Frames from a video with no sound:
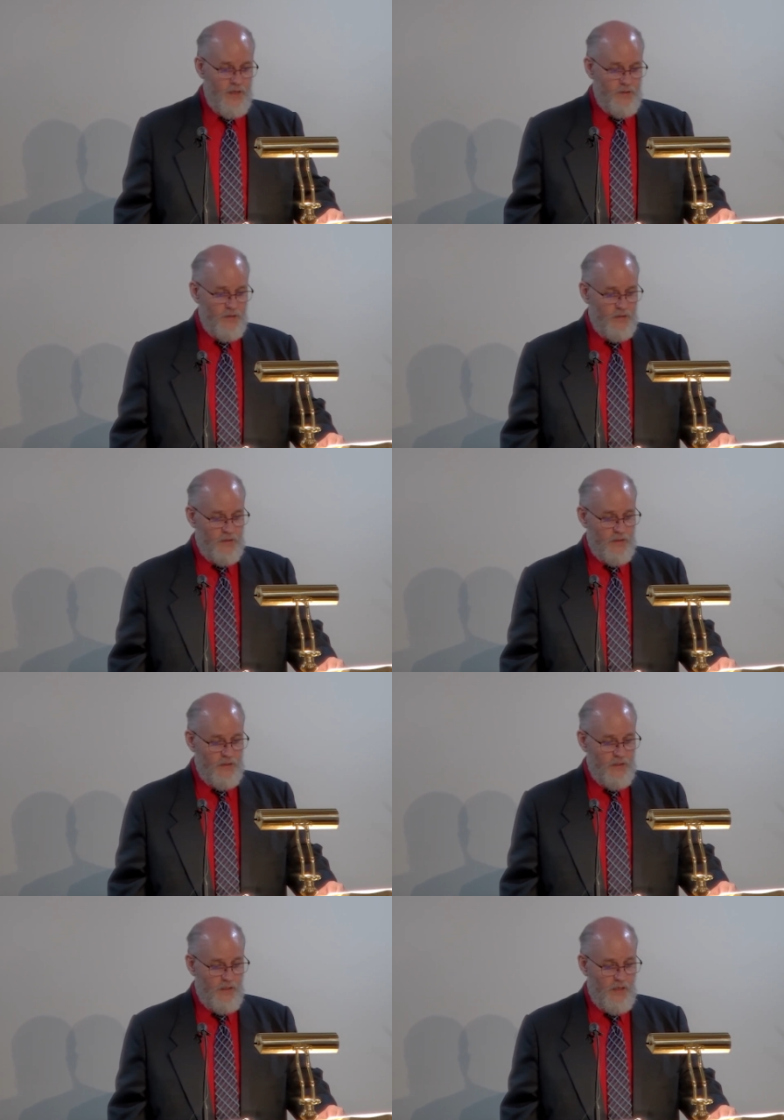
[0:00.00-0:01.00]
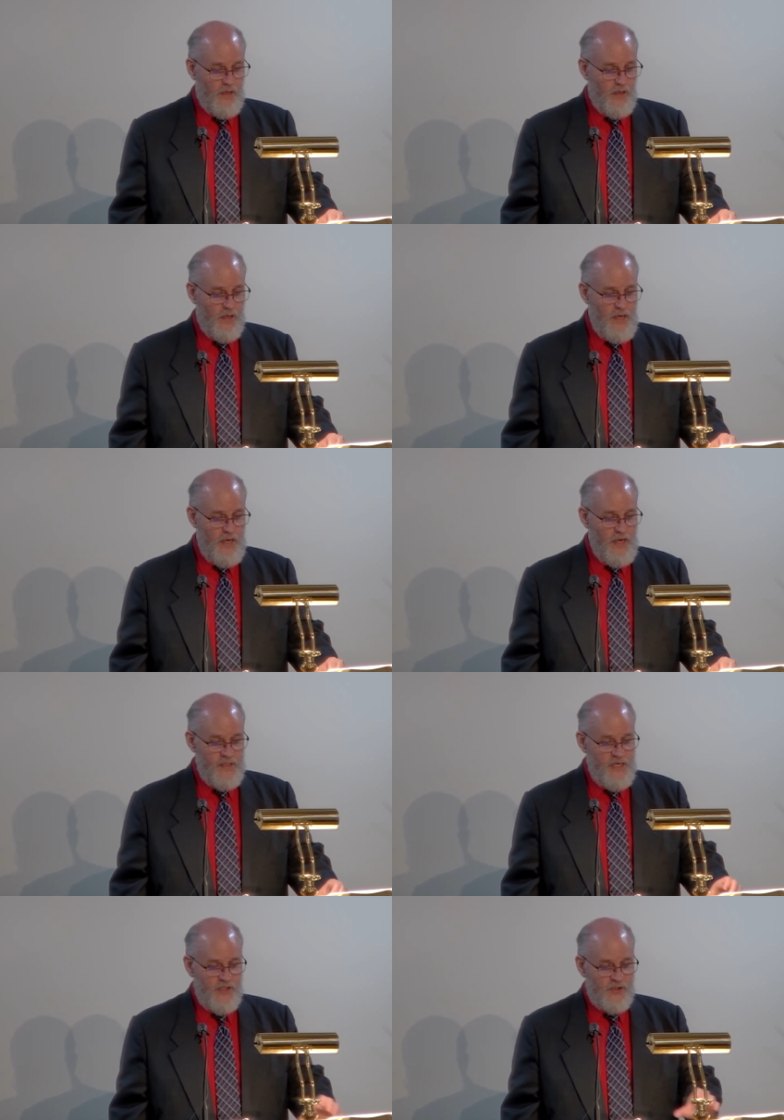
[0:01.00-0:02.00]
And uh,
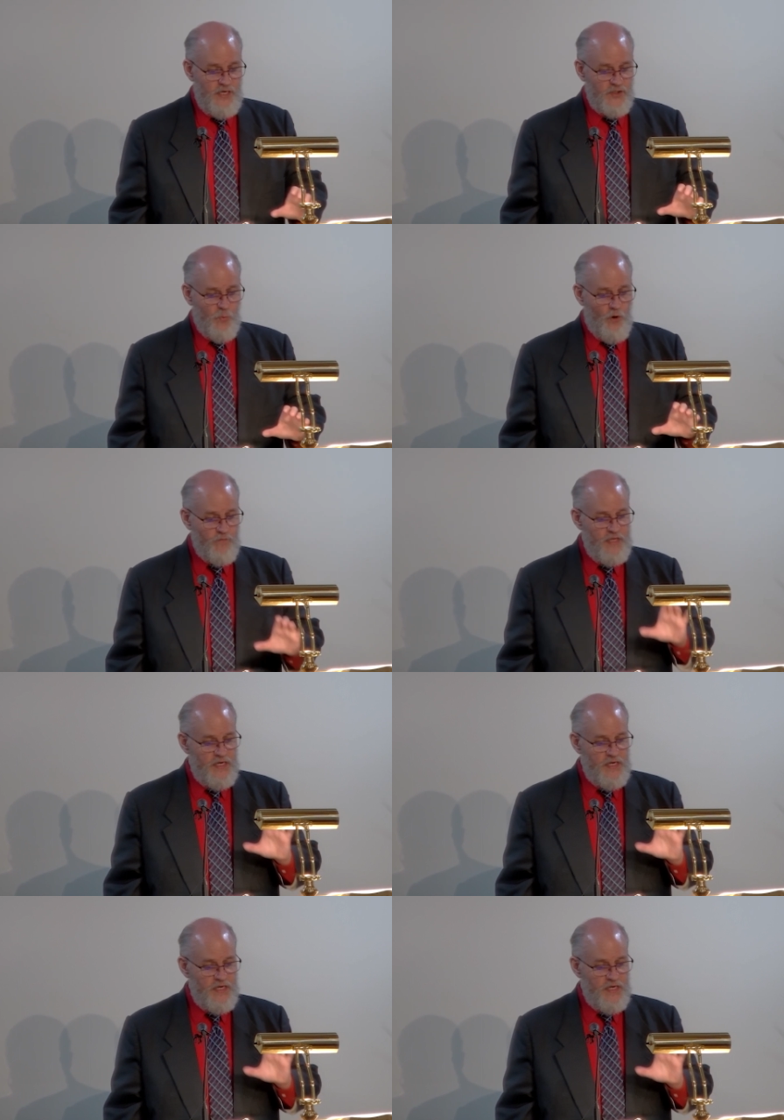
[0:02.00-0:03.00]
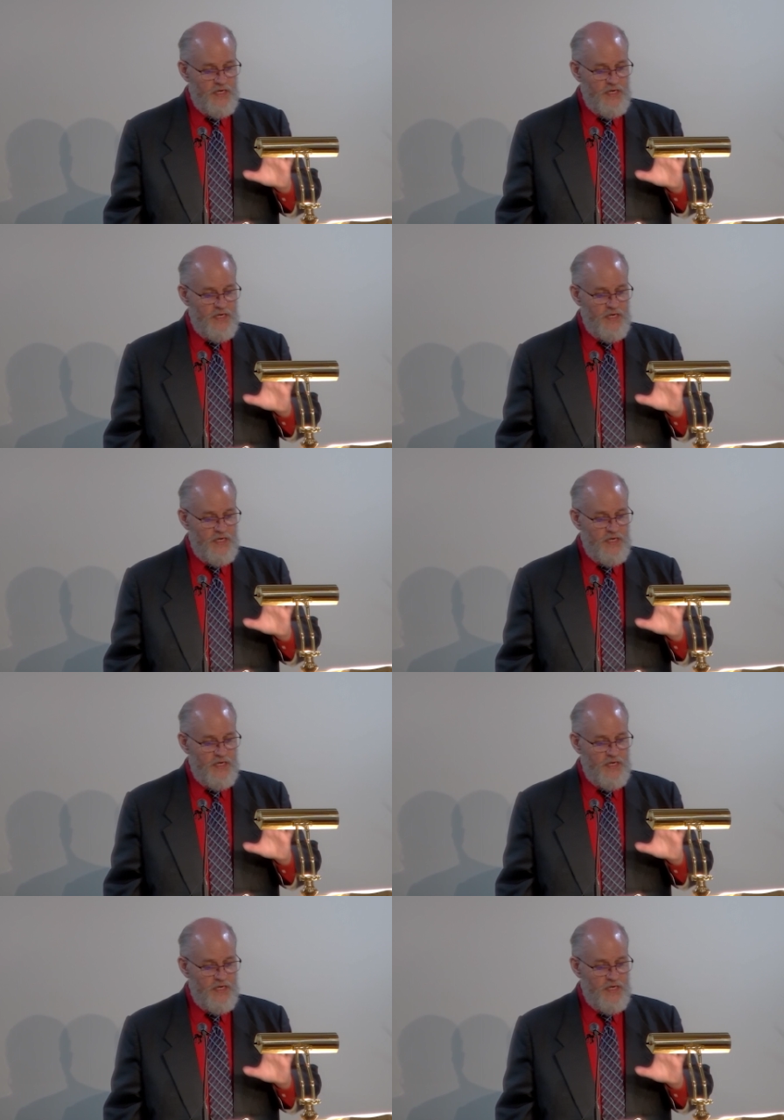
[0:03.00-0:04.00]
it, it's, it's one of the clearest
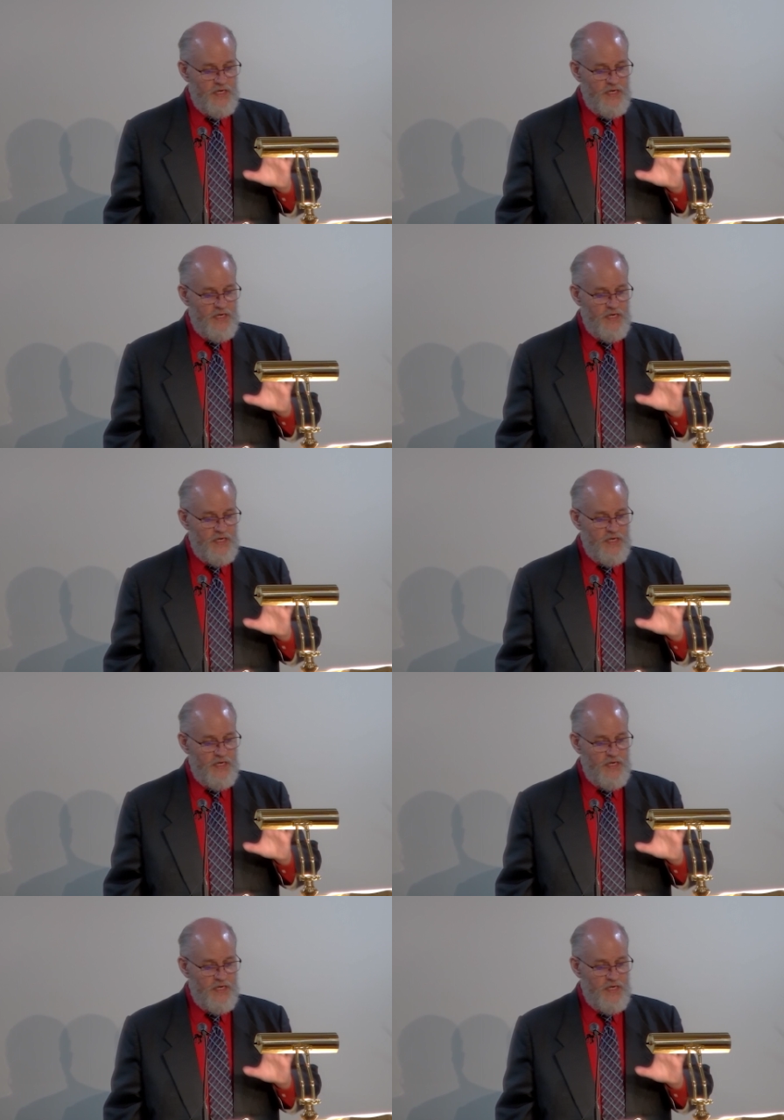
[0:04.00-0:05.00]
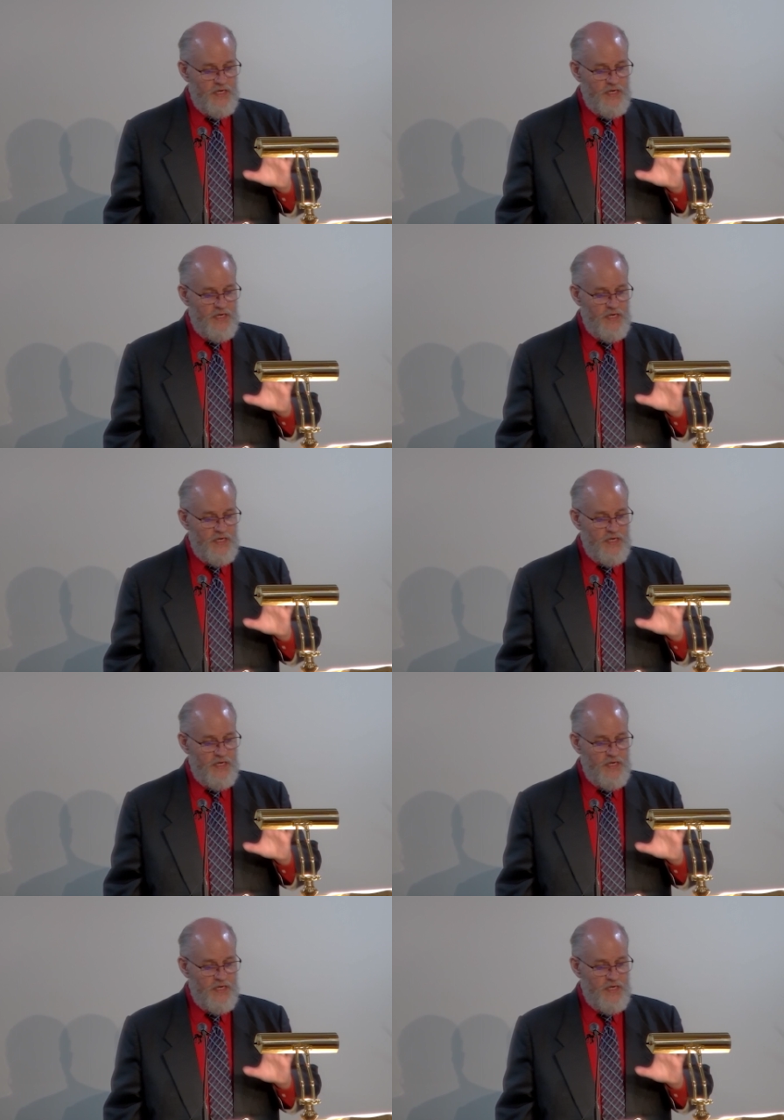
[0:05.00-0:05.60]
examples of the